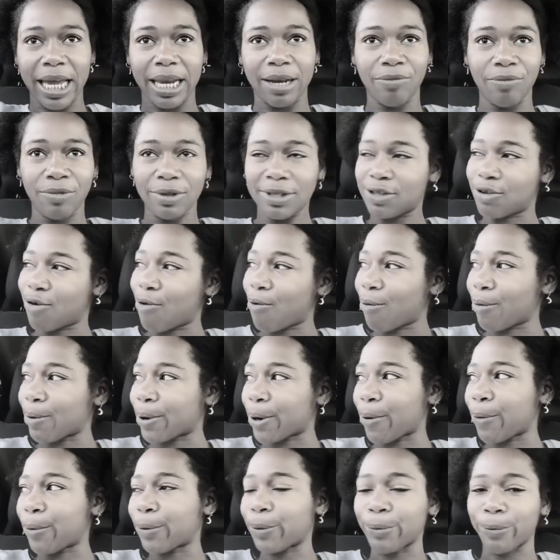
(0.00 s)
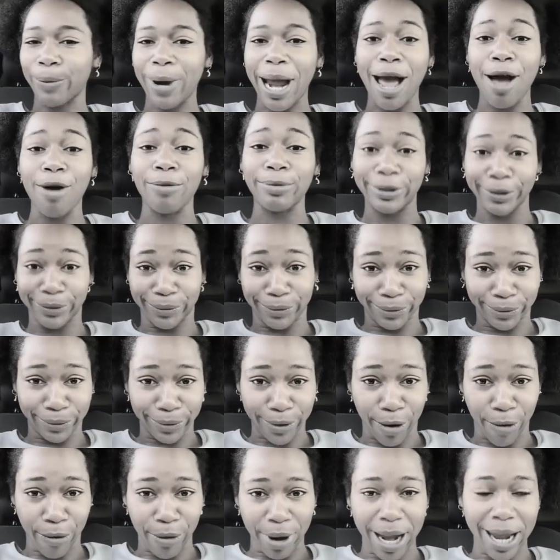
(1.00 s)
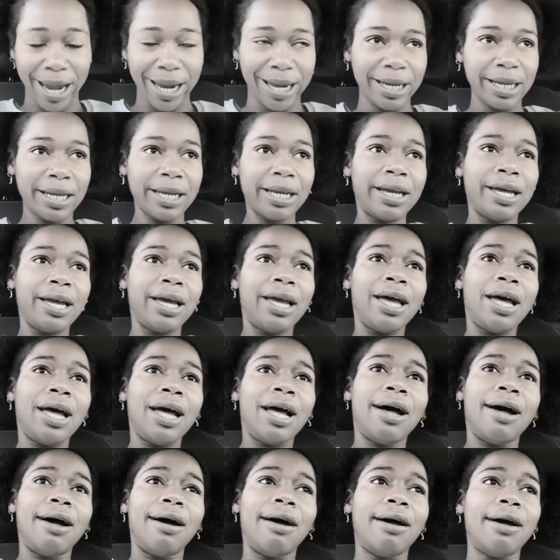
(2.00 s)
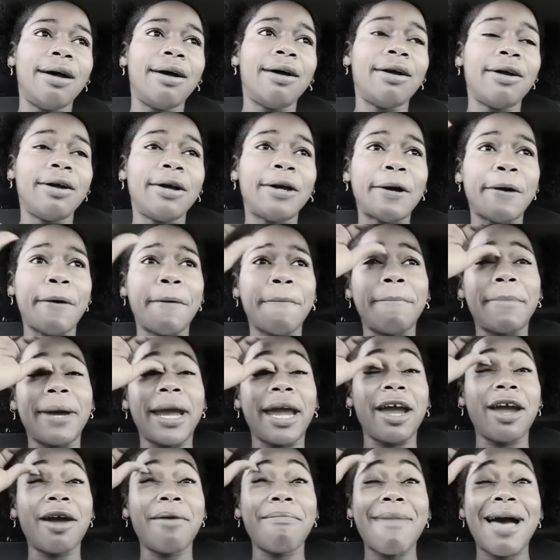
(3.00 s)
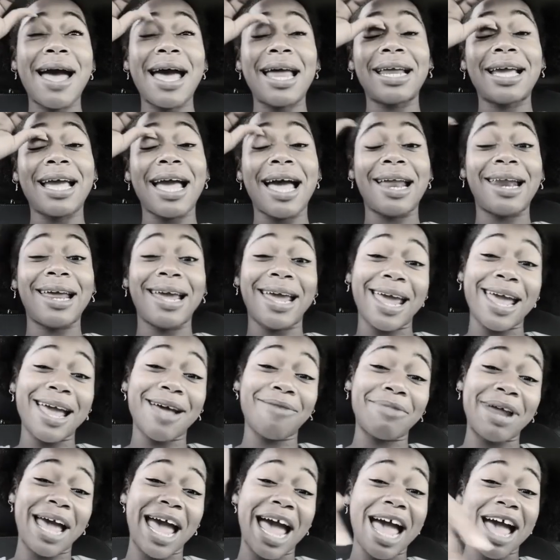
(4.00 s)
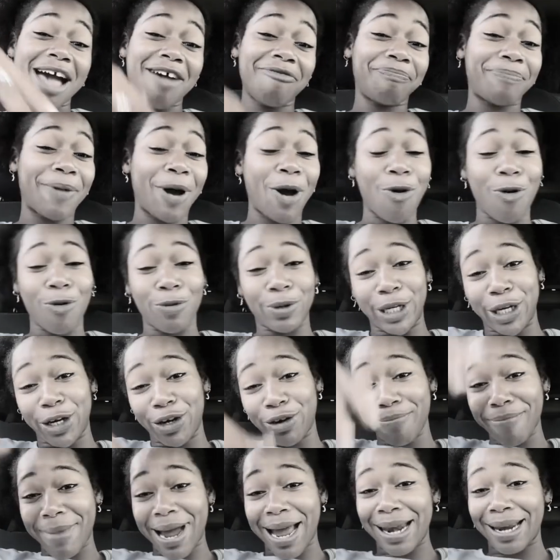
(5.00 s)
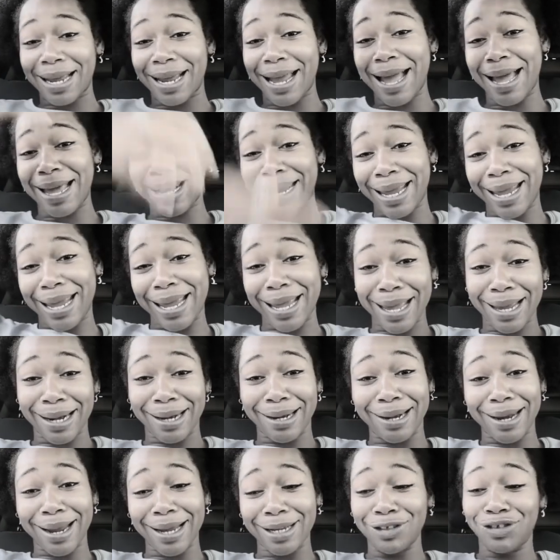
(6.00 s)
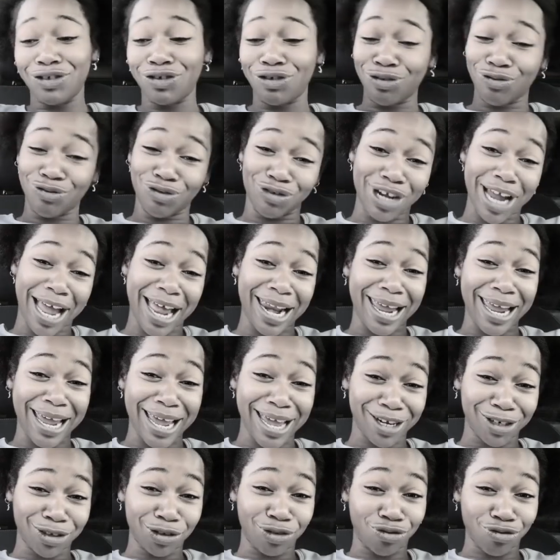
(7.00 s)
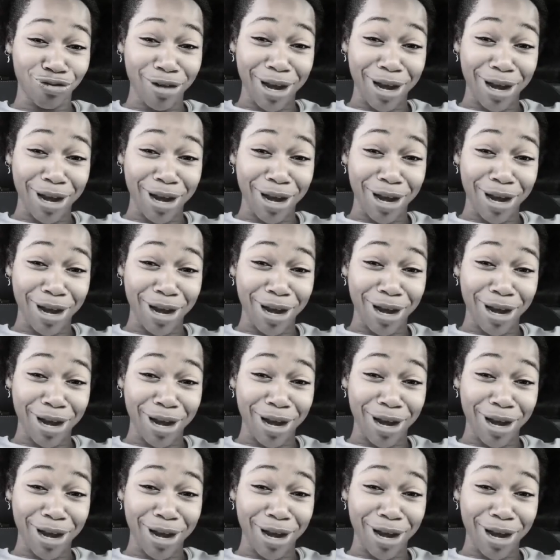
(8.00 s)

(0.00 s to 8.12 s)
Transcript: what's going on around us, okay? Everybody gotta have the iPhone. Everybody gotta have the nice shoes. You gotta have the drip.